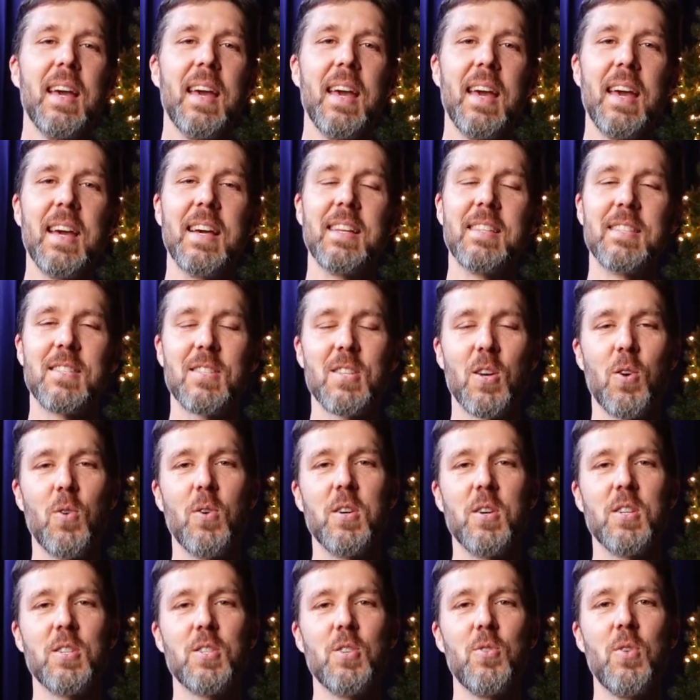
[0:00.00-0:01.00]
And so
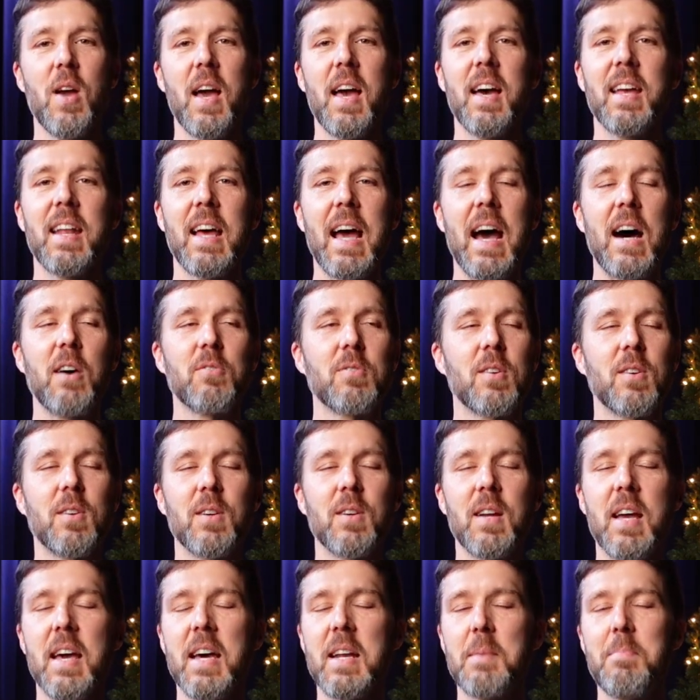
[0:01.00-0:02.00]
as you head out or
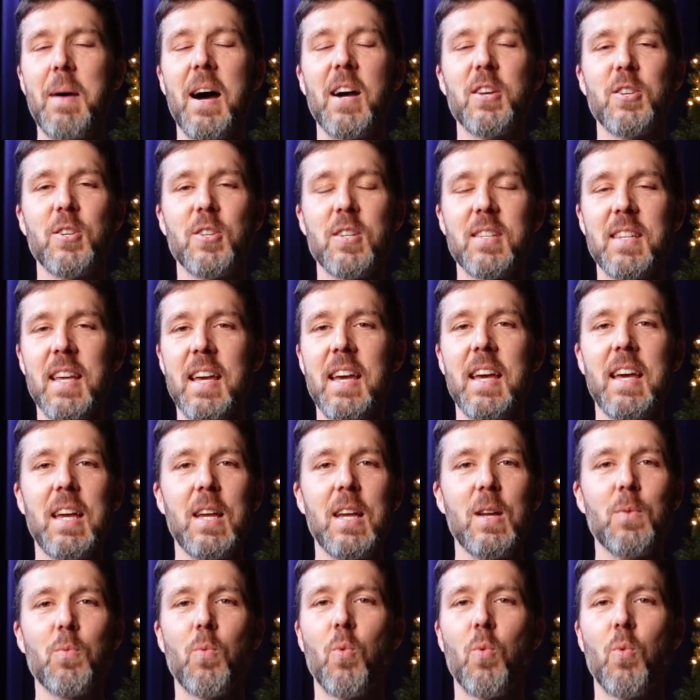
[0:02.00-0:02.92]
head about your day,